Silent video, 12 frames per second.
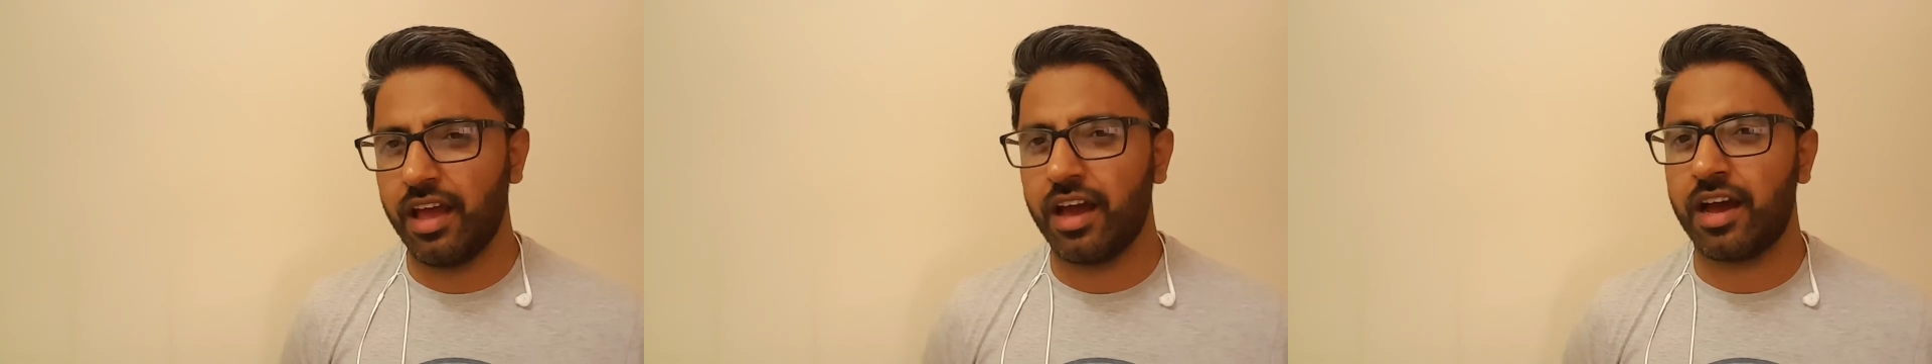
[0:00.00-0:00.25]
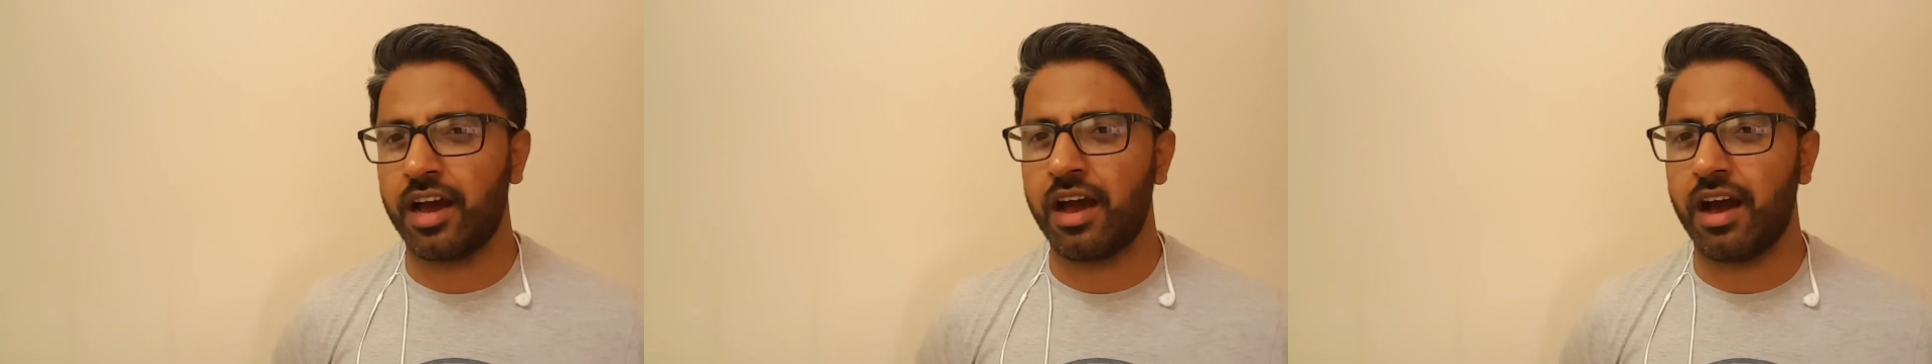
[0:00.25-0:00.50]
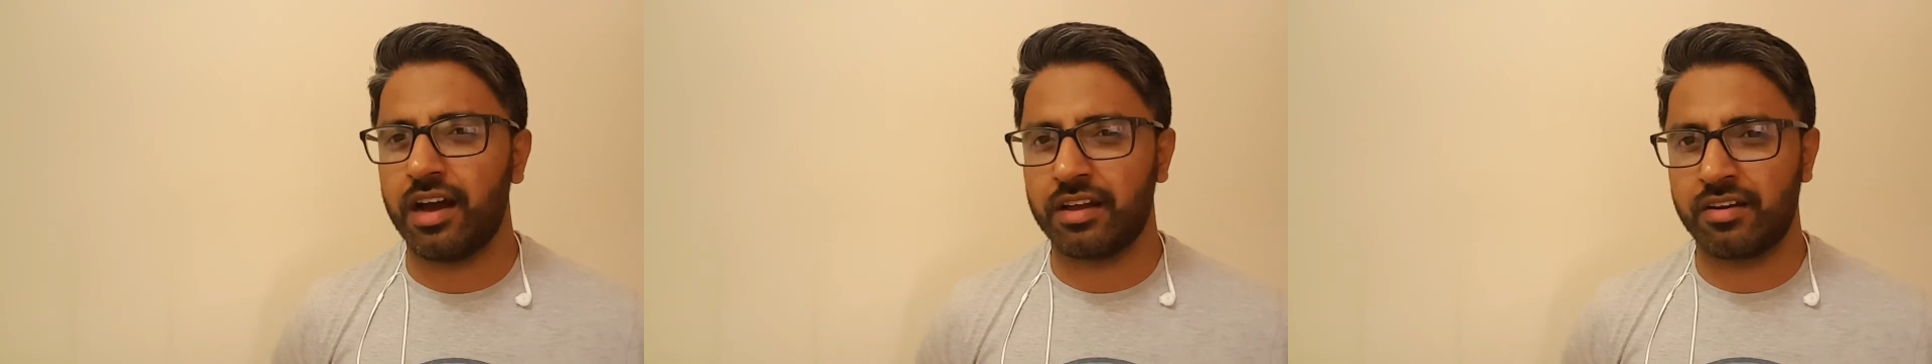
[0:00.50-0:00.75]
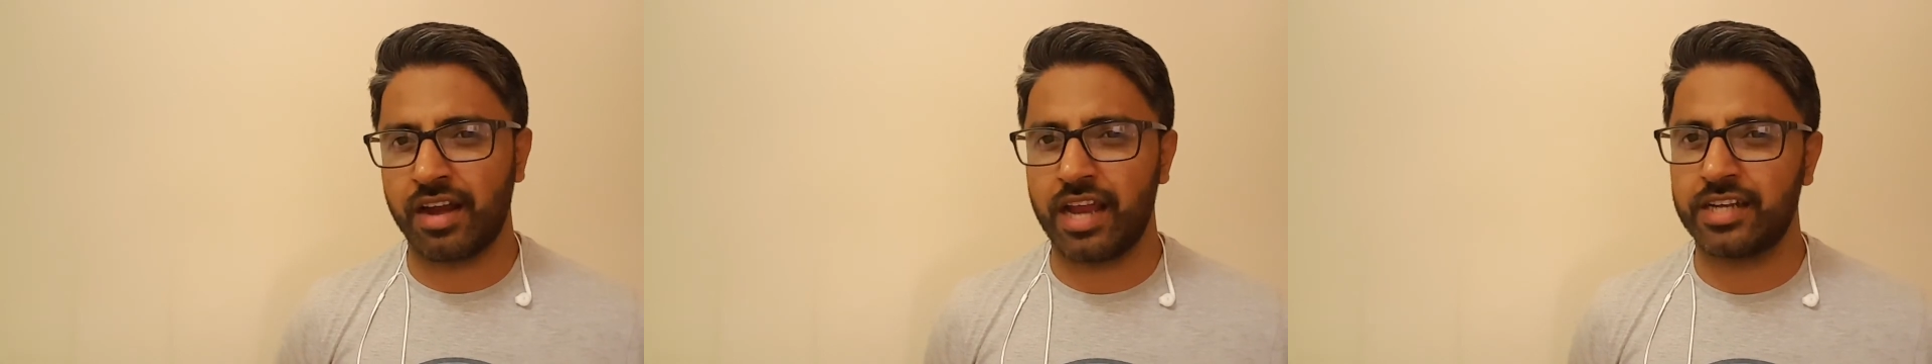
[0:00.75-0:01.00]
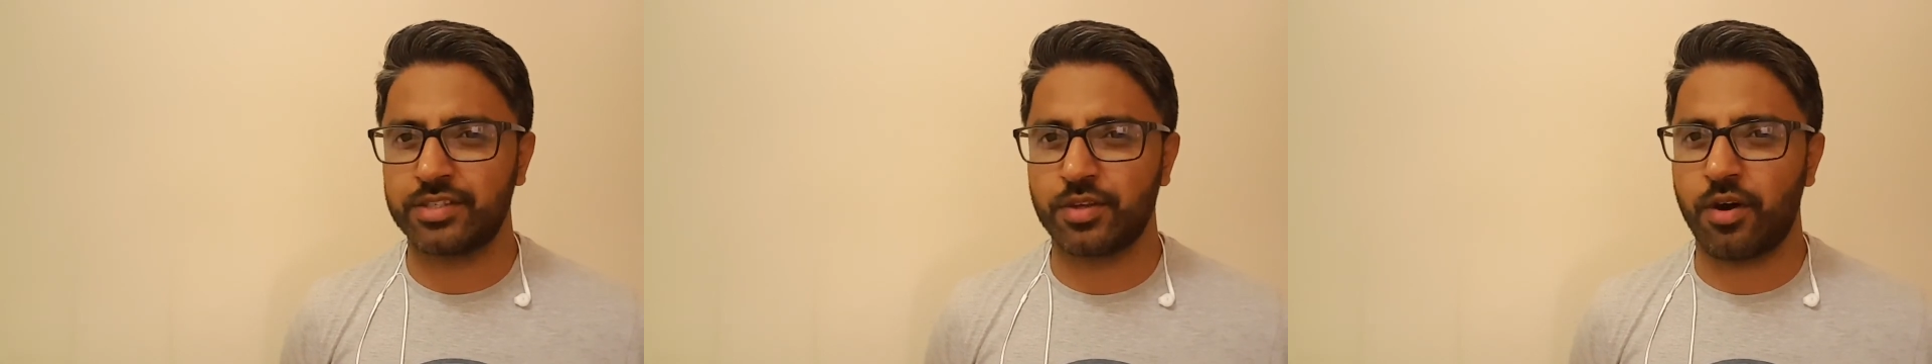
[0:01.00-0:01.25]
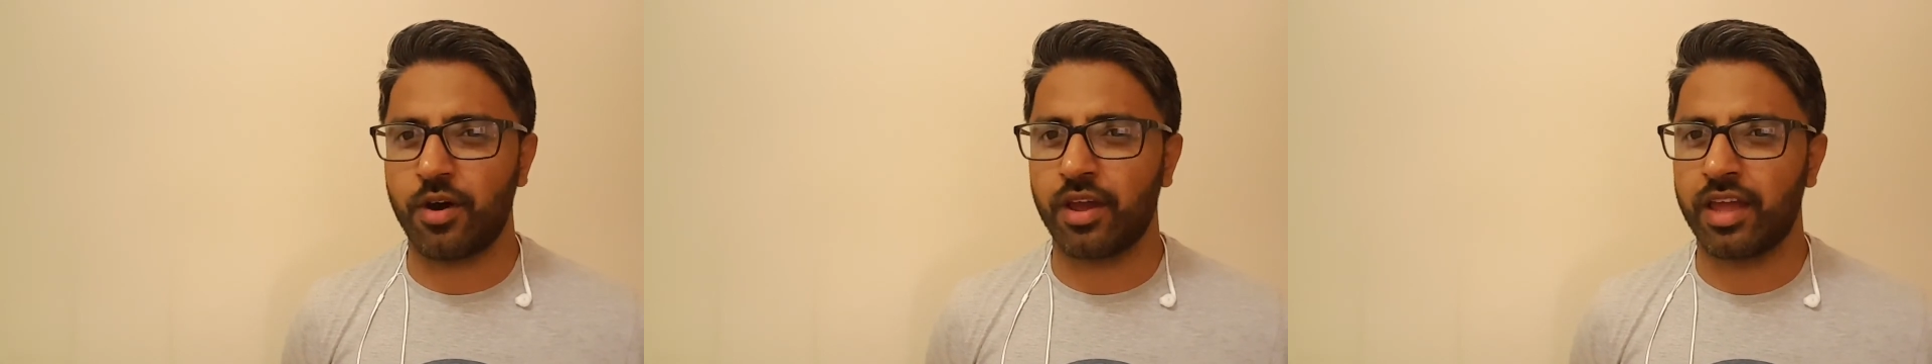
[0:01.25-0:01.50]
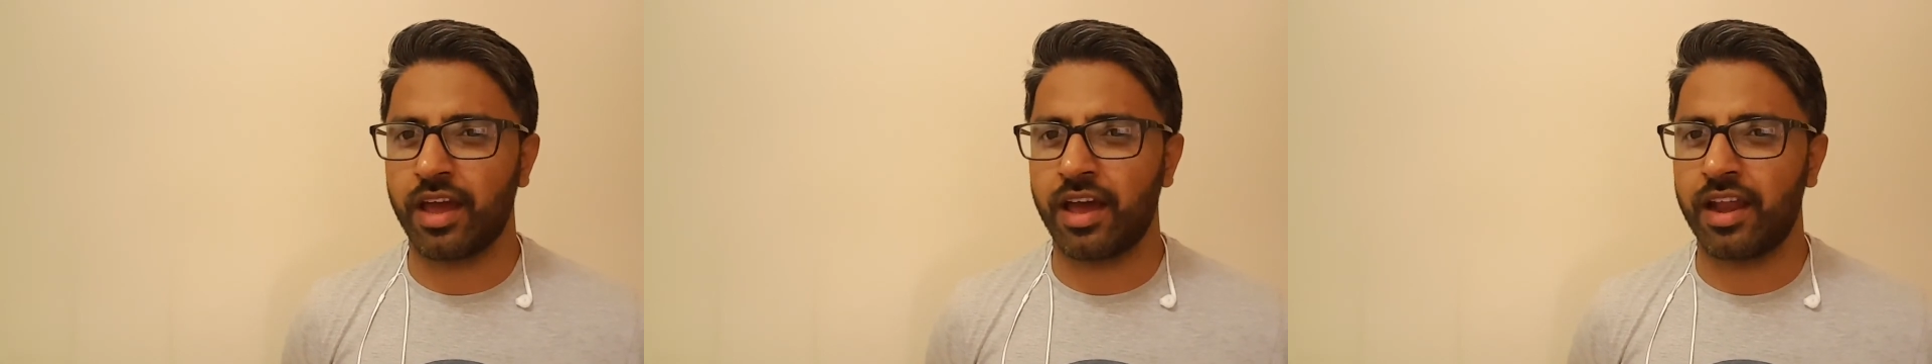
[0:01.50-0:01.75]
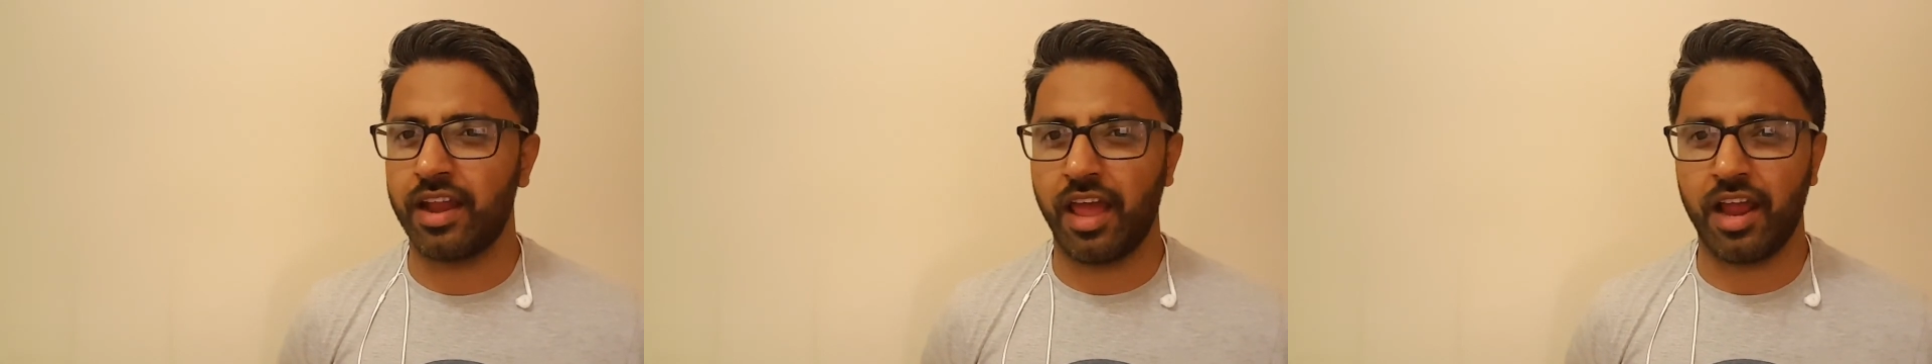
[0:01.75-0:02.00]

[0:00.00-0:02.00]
A great song can